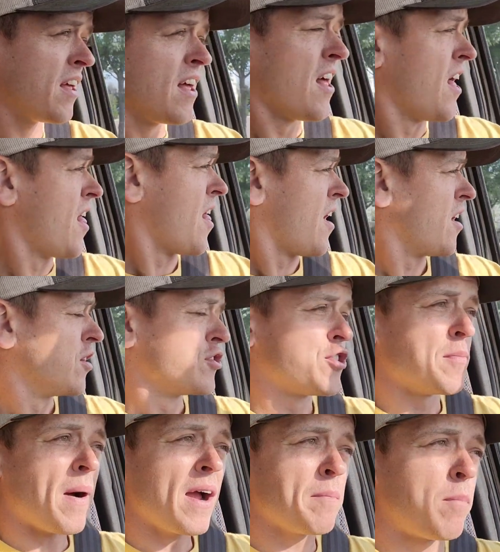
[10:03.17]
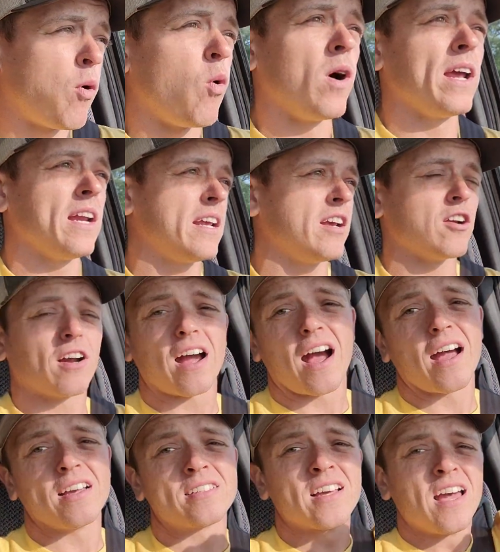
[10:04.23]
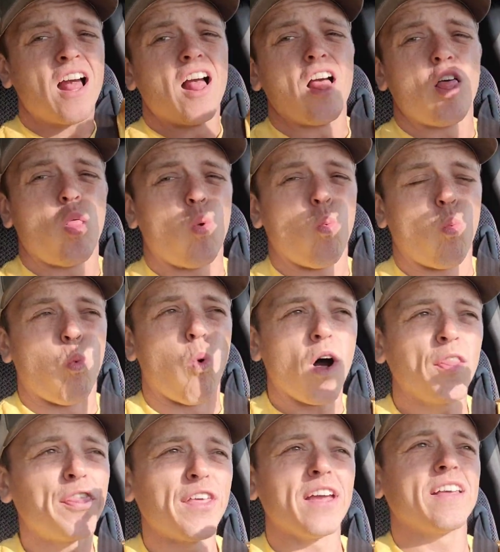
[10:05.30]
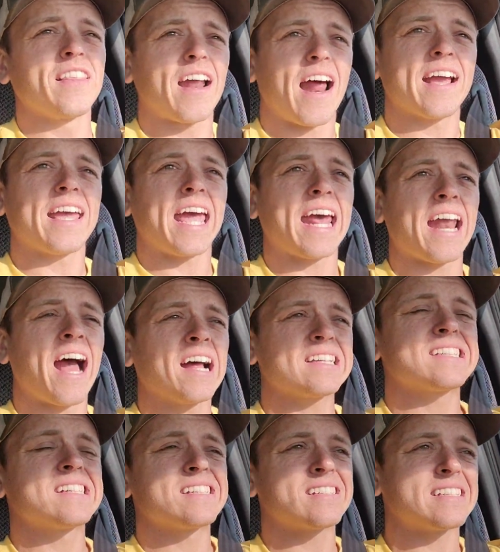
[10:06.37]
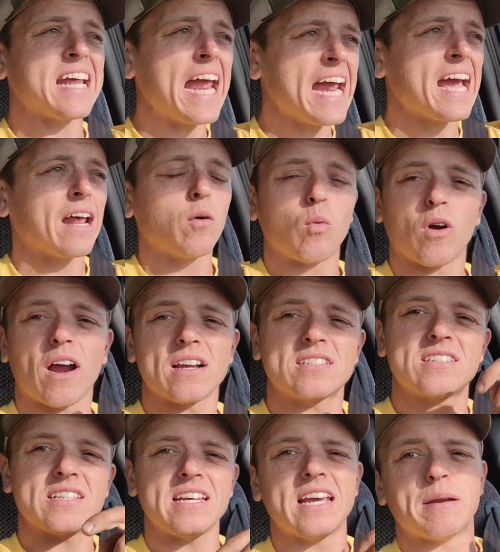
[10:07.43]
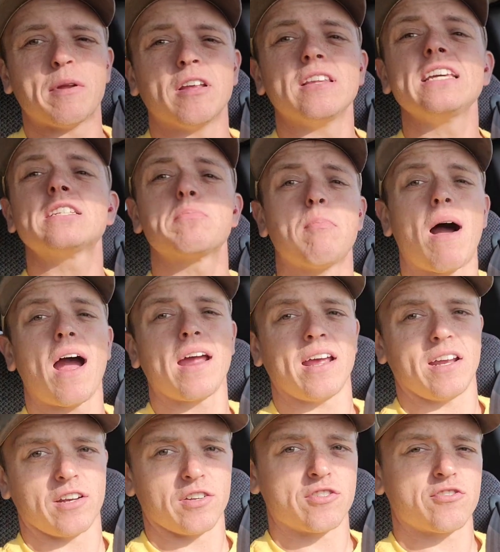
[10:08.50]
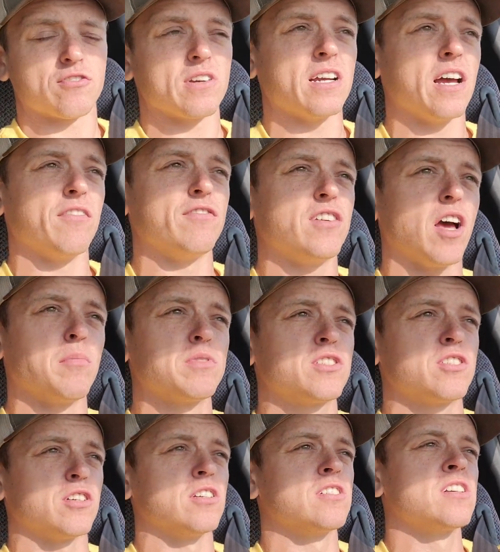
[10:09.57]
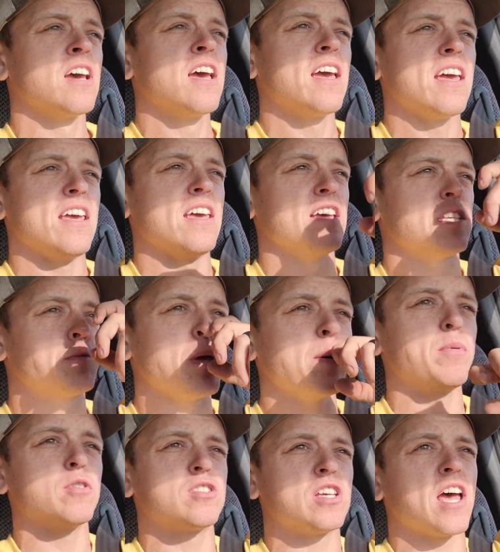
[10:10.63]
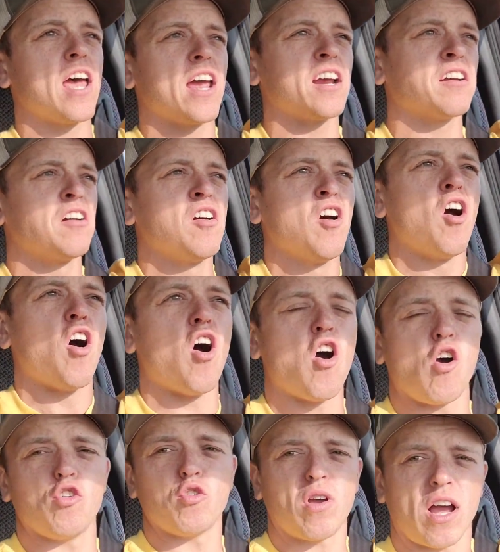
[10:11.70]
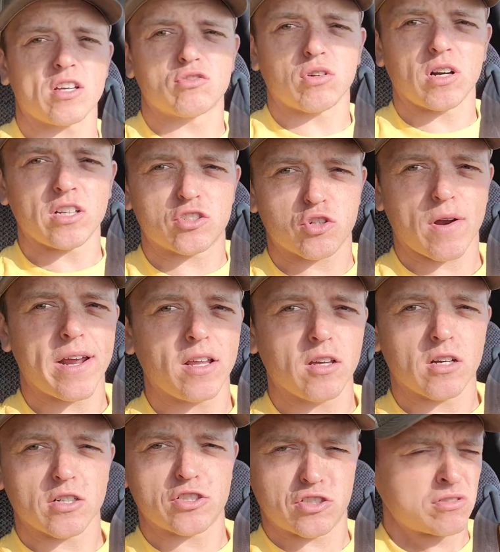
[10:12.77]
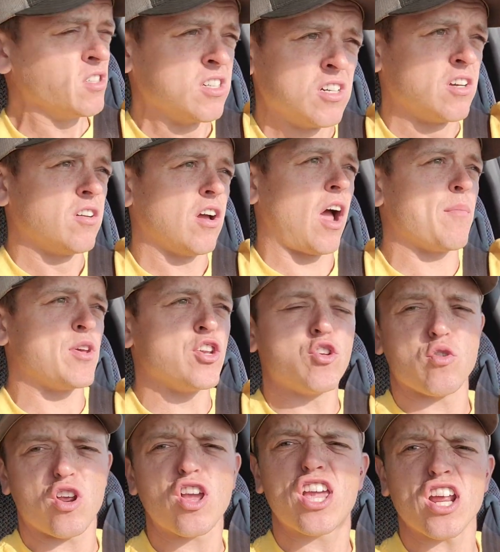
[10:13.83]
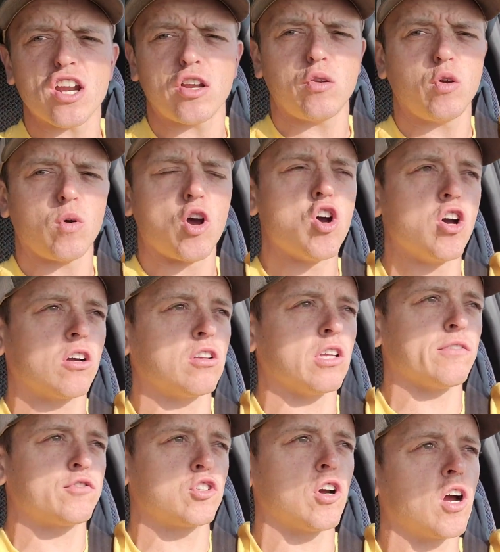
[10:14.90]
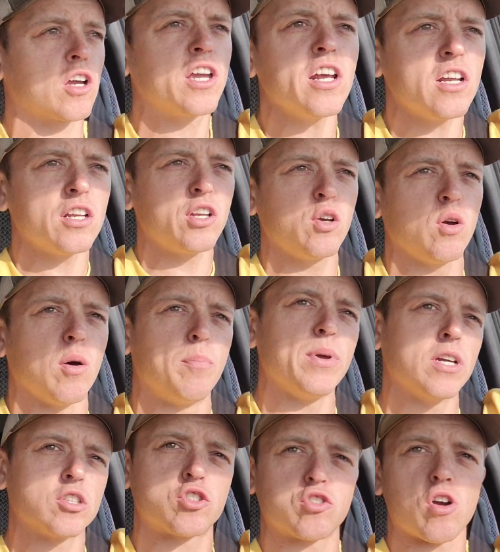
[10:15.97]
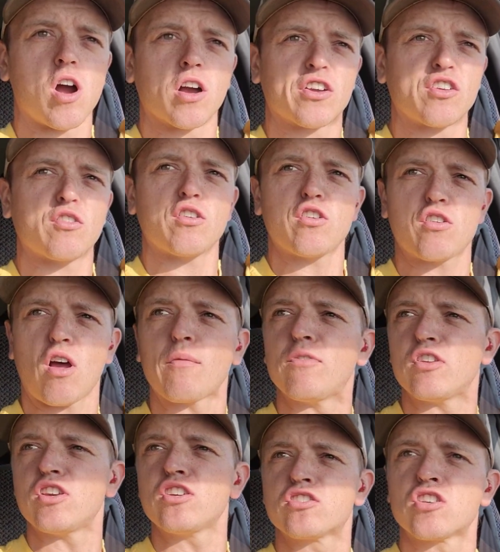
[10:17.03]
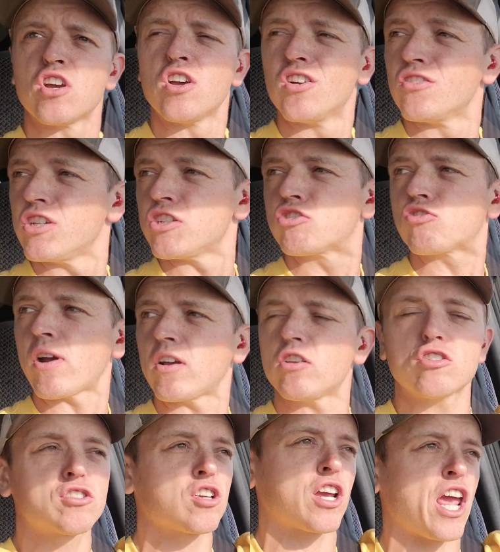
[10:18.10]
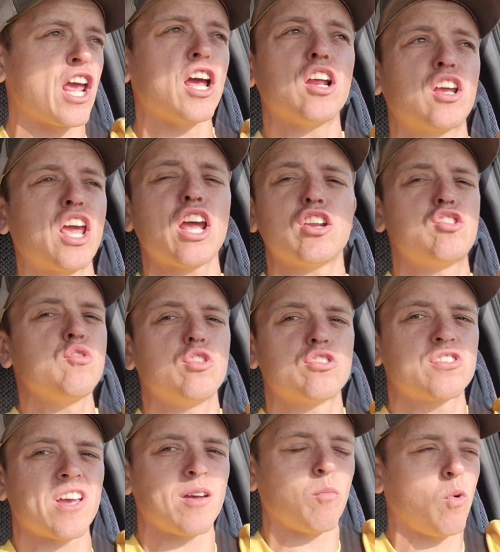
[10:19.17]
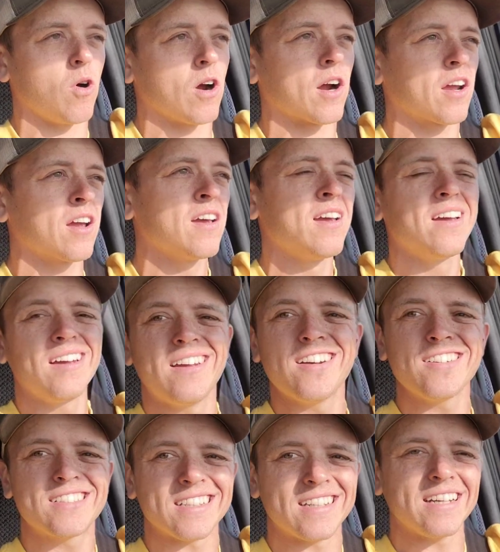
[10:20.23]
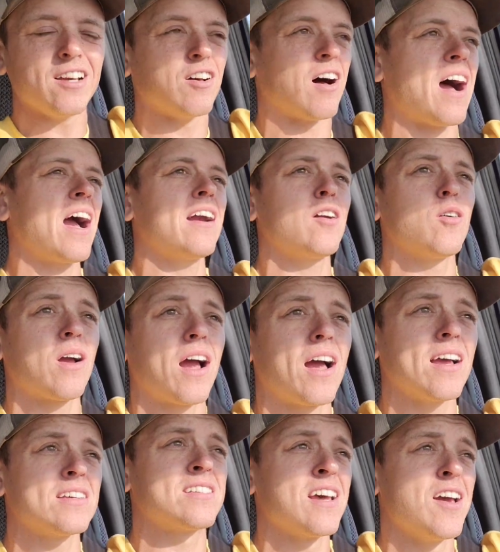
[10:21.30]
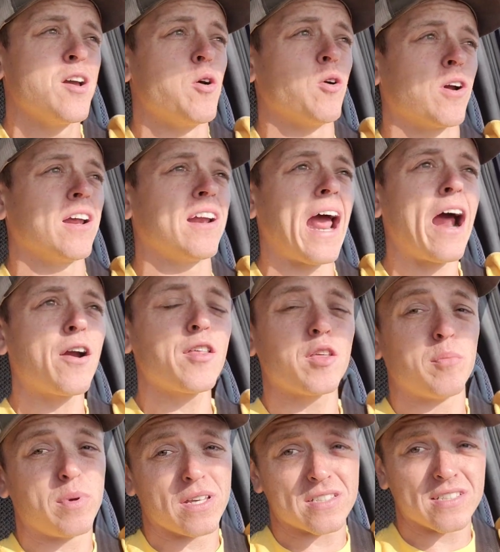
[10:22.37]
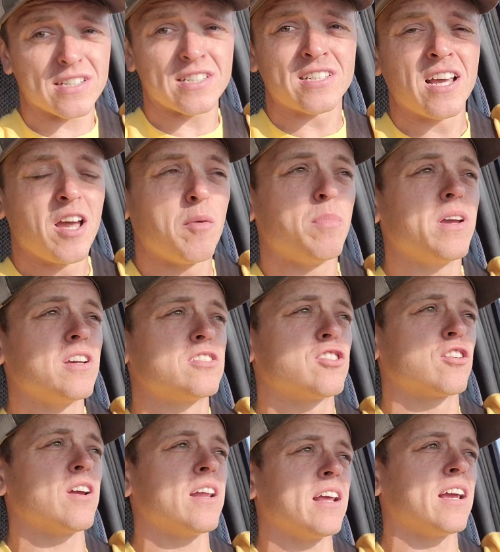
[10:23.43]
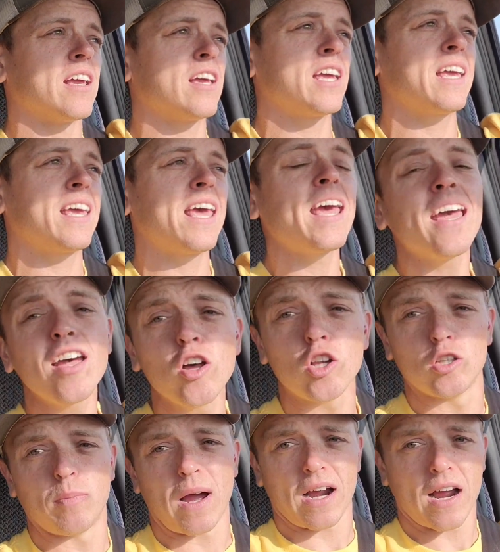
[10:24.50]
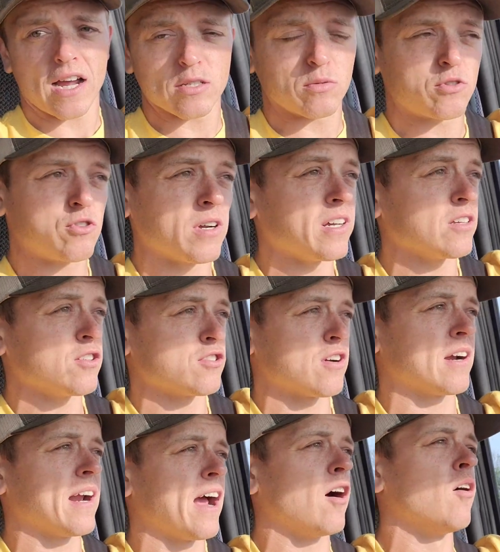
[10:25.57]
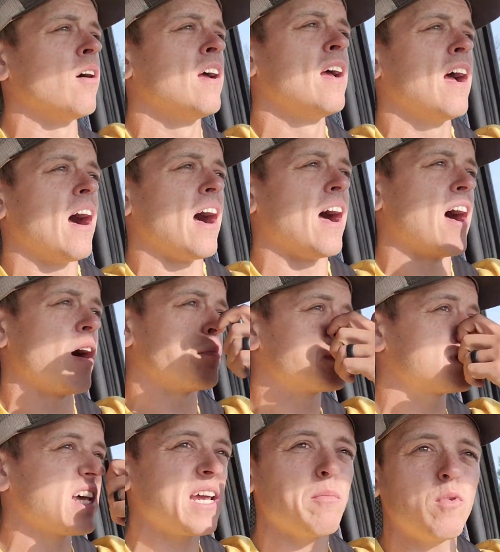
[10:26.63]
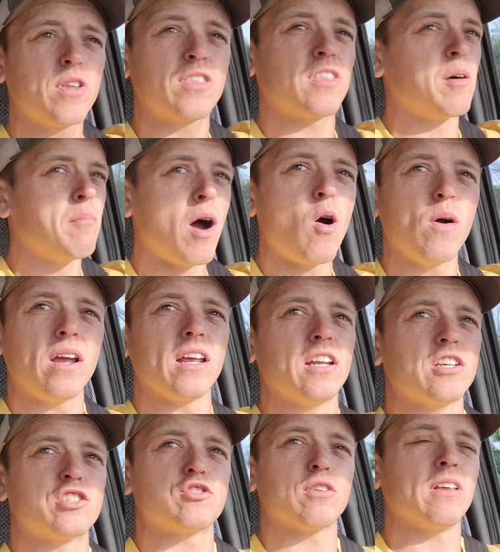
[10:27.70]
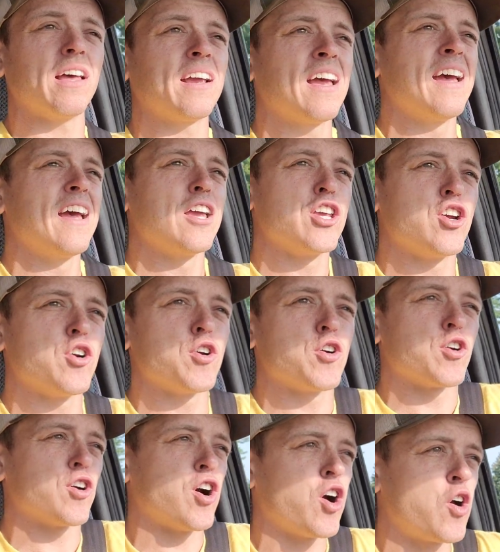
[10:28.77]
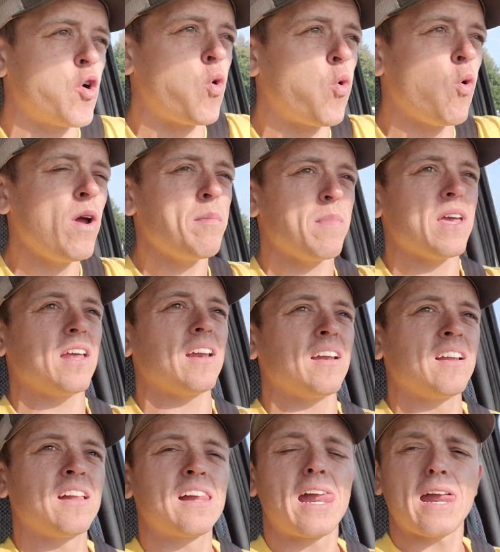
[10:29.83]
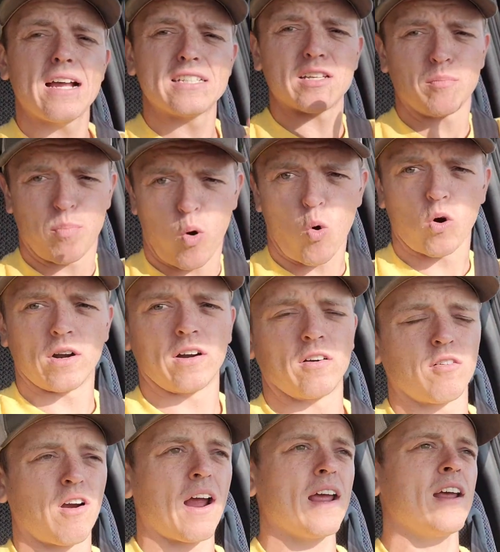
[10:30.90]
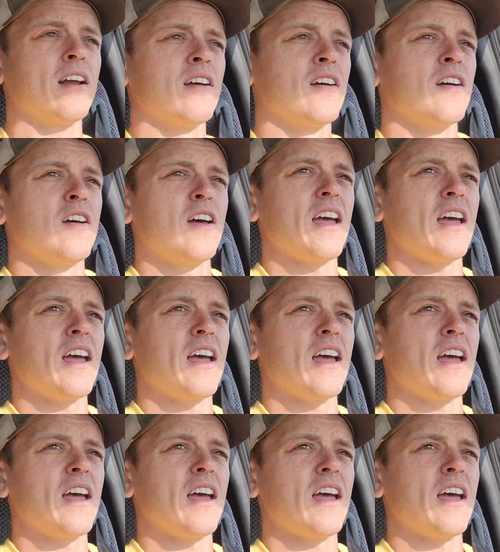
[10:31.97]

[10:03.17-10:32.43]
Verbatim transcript: But to my point here, guys, one thing that I cannot stand where I see in at least my industry of dumpsters is people saying, oh, you guys running trailers. I mean, you get into a hook lift truck, get into a big truck. These these trailers can't can't do the same work. Here's the deal. I know guys who are getting out of the business because they're getting killed by guys with trailers right now. Um, same with the mowing industry. Like, your equipment is important, right?